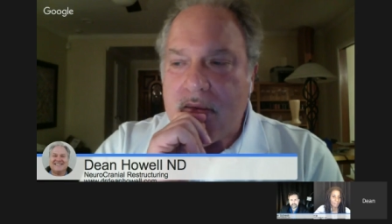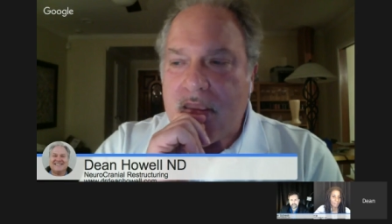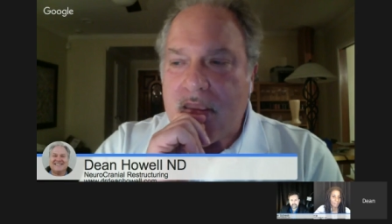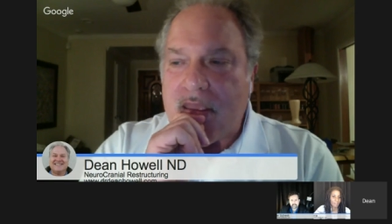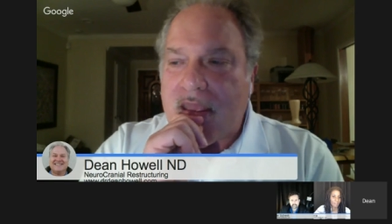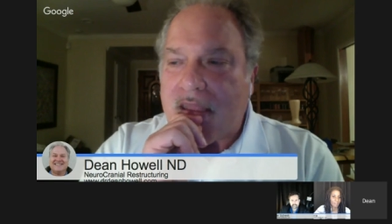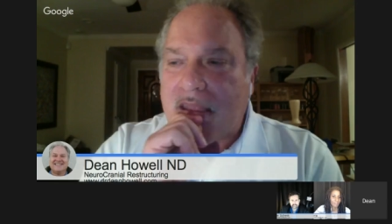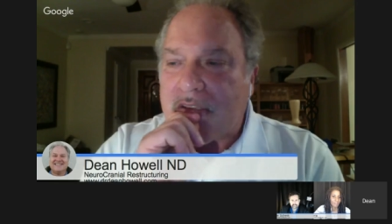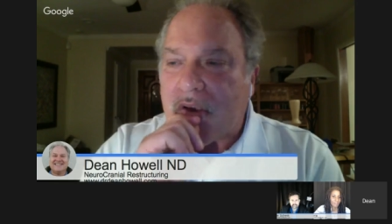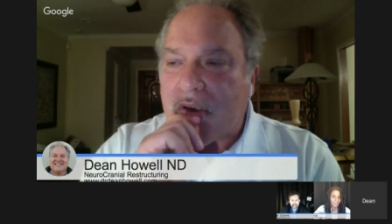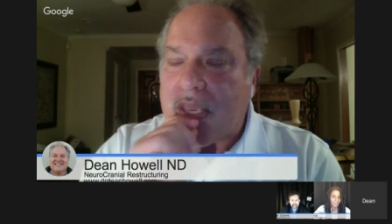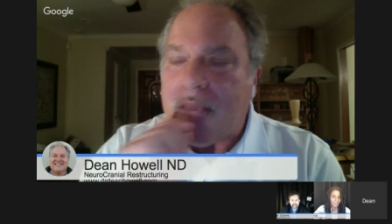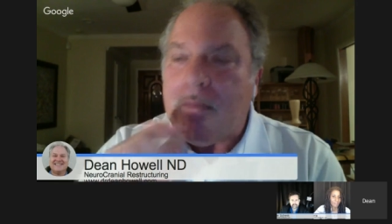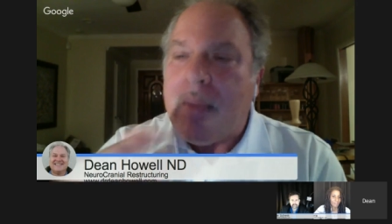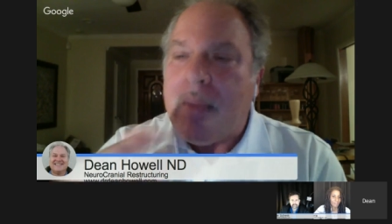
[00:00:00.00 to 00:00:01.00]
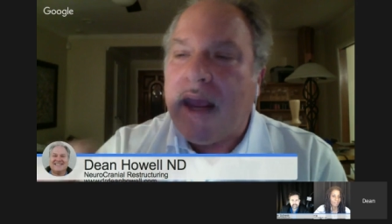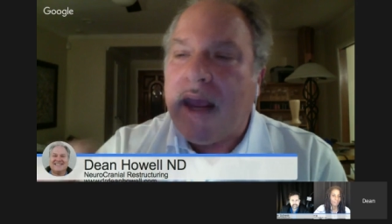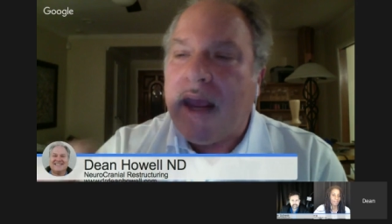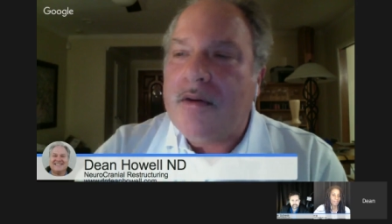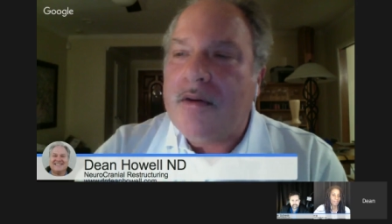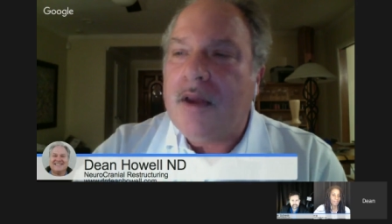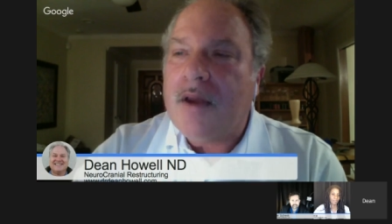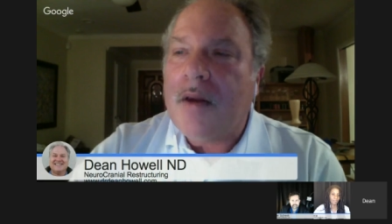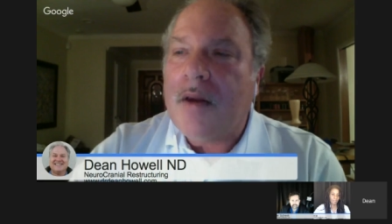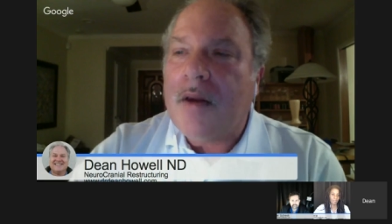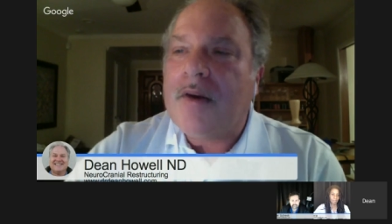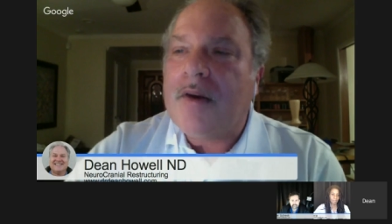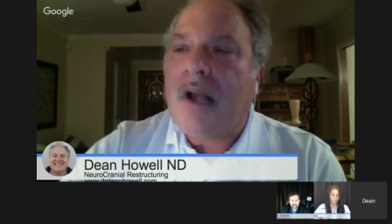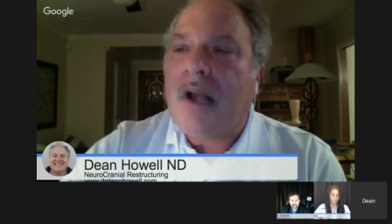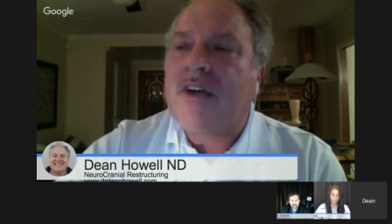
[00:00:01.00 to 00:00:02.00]
And so he made uh,
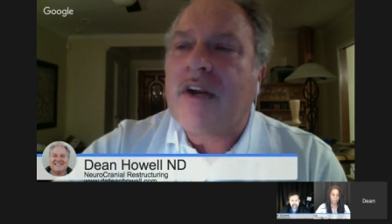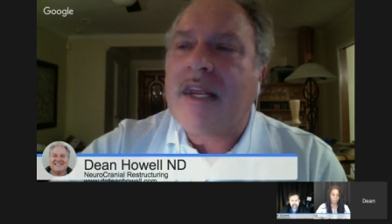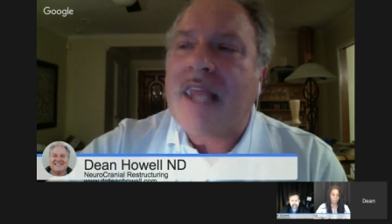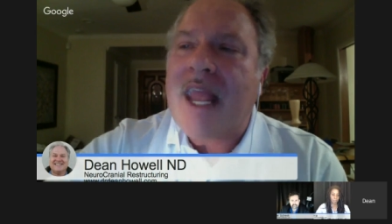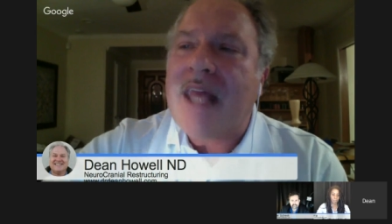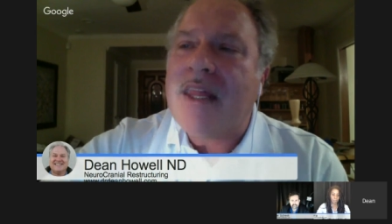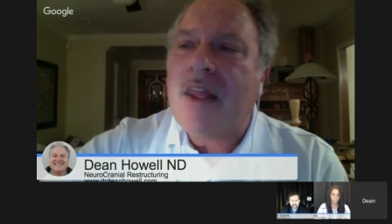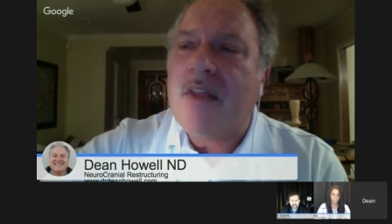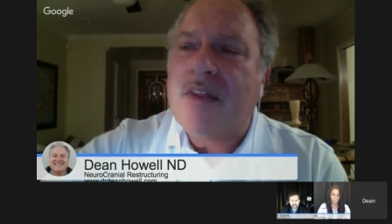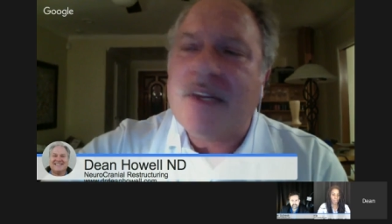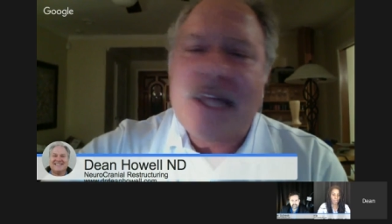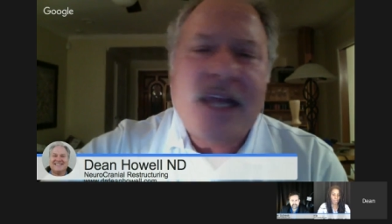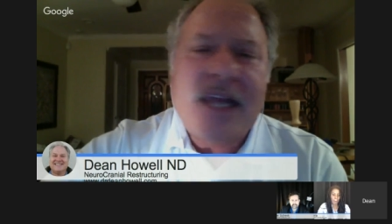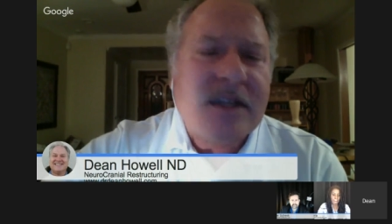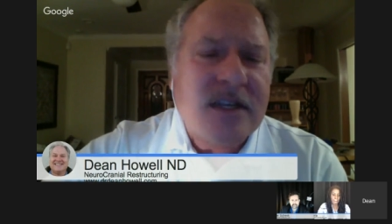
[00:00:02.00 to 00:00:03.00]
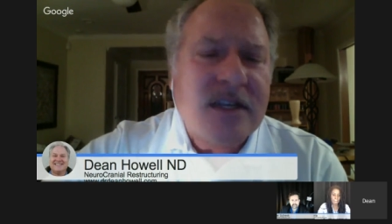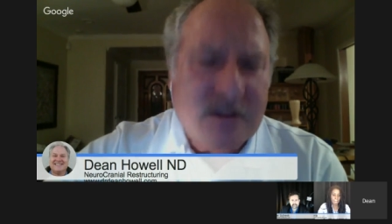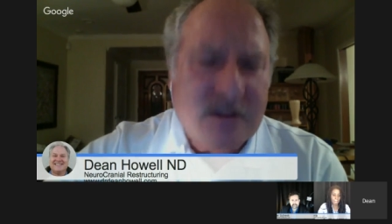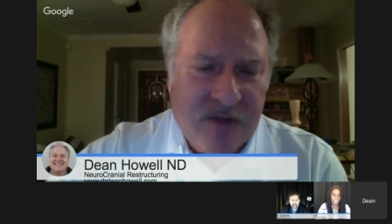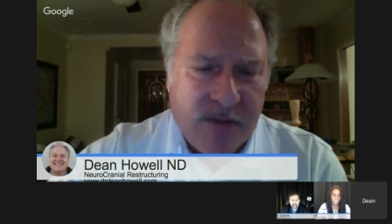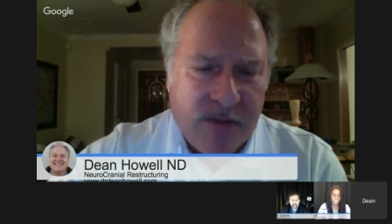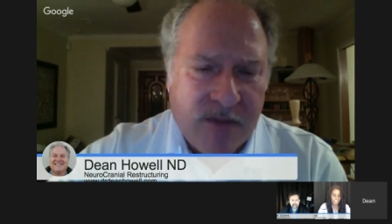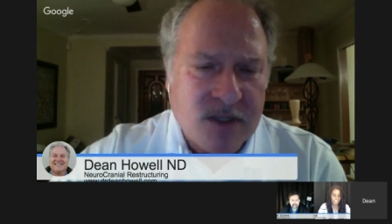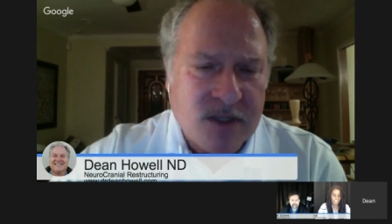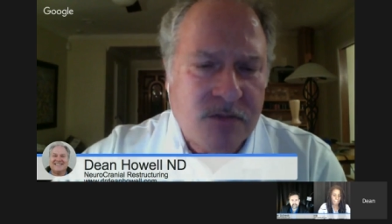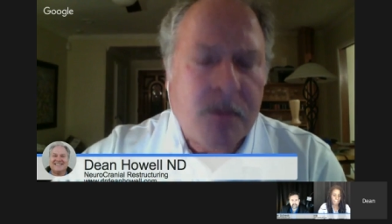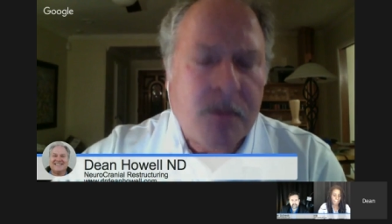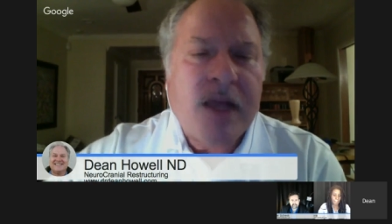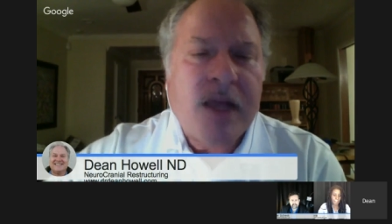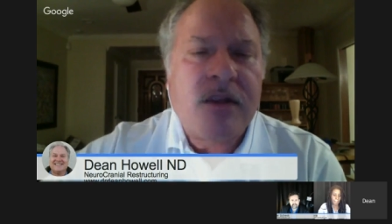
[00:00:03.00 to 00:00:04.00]
Doctor Kelly, the dentist, famous
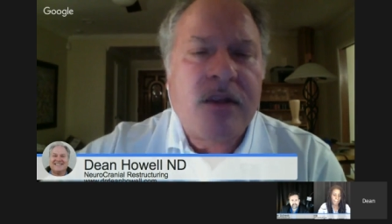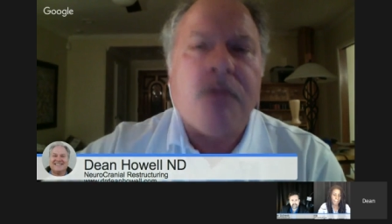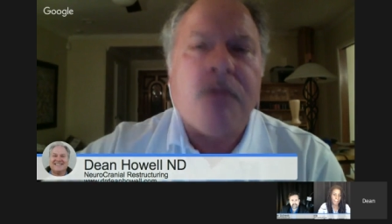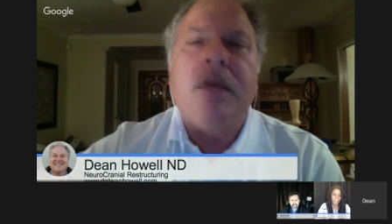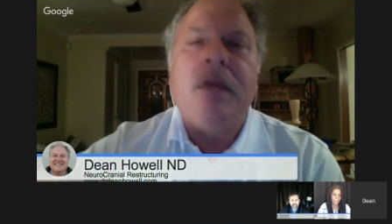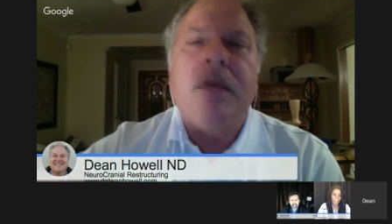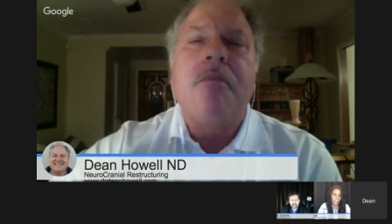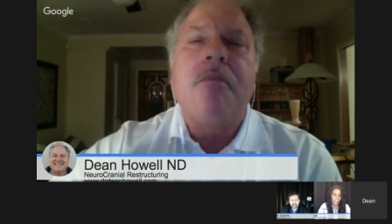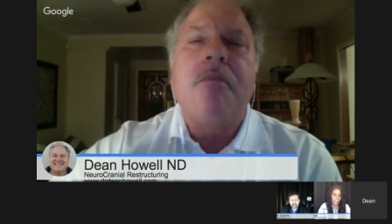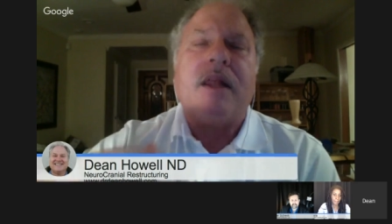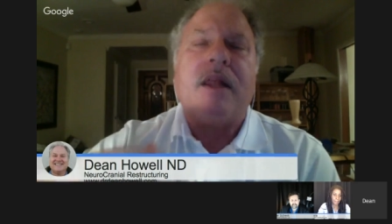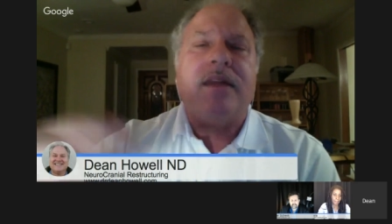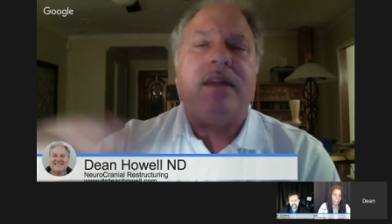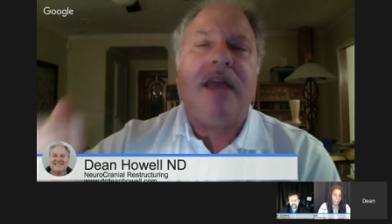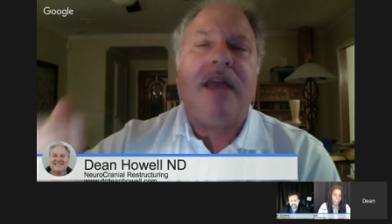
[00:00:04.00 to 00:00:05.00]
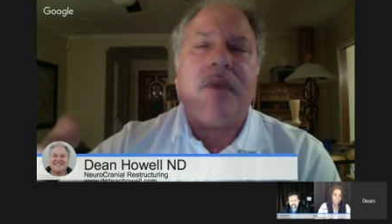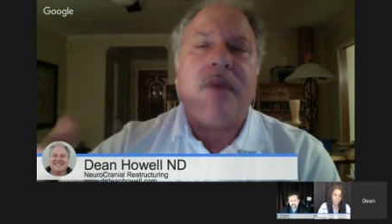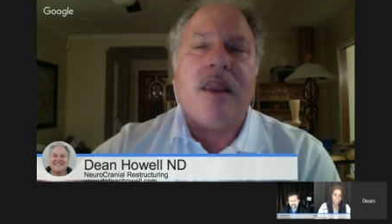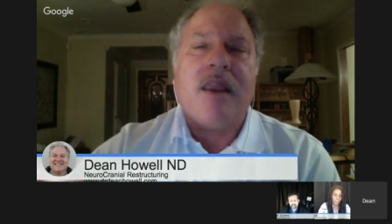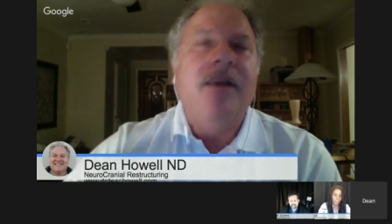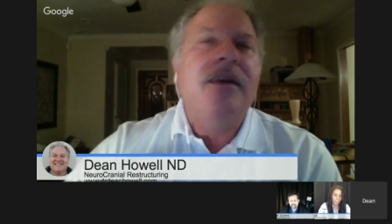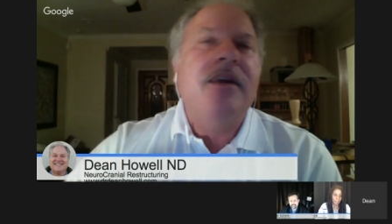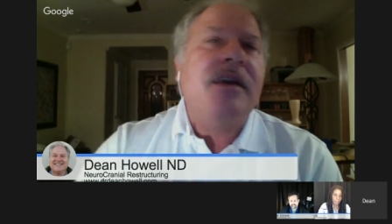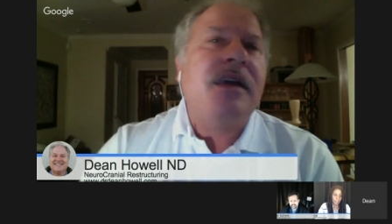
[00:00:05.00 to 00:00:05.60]
about the metabolic typing.